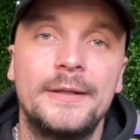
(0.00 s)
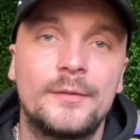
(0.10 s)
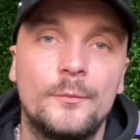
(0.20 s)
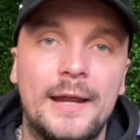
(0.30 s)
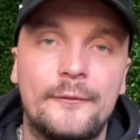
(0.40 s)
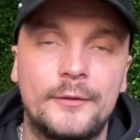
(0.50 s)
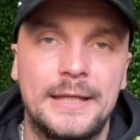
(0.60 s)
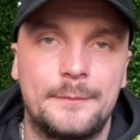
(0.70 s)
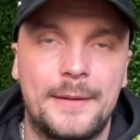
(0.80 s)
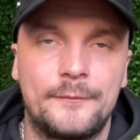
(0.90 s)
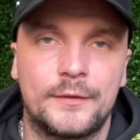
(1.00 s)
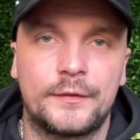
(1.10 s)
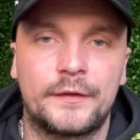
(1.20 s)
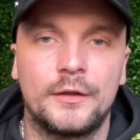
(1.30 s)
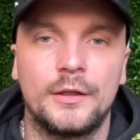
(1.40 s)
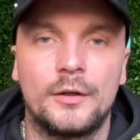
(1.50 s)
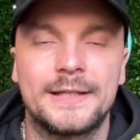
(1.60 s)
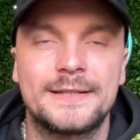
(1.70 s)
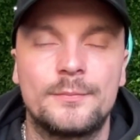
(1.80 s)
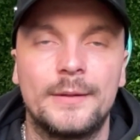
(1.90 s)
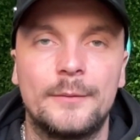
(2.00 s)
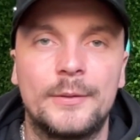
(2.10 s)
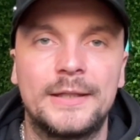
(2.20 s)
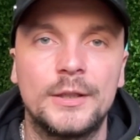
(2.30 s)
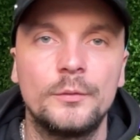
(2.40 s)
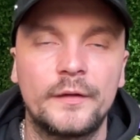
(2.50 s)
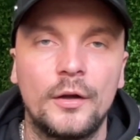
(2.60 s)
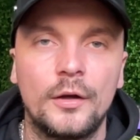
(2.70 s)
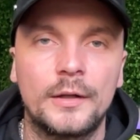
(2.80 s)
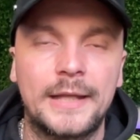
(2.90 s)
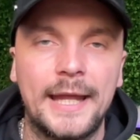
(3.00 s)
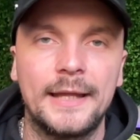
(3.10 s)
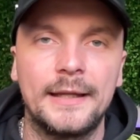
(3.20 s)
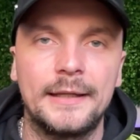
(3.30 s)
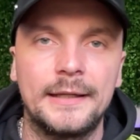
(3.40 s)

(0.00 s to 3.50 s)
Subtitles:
reason why I've rated Bamford for so long is we do sort of get